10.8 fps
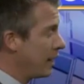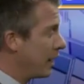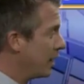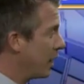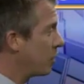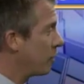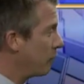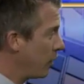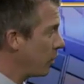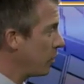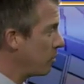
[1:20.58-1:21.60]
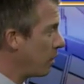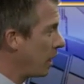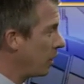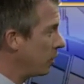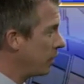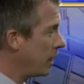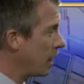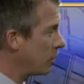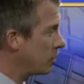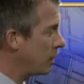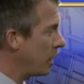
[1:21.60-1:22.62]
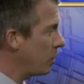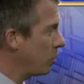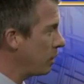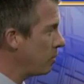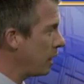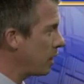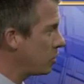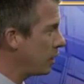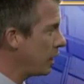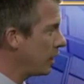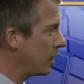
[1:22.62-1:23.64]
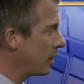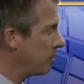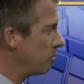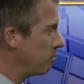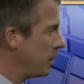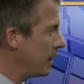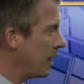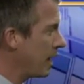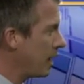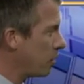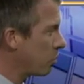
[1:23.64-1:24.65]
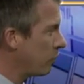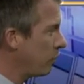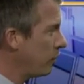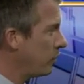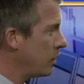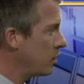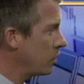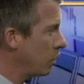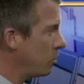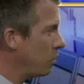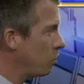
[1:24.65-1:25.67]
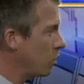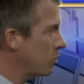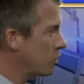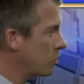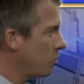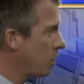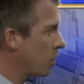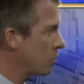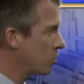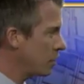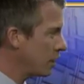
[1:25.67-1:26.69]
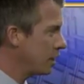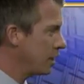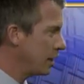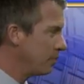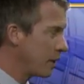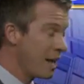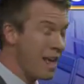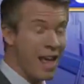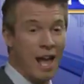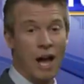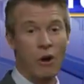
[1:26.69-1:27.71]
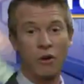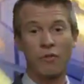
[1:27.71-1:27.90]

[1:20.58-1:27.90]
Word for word: Another very mild day. Now today we managed to get into the mid and upper 50s, a little bit warmer tomorrow, 60 our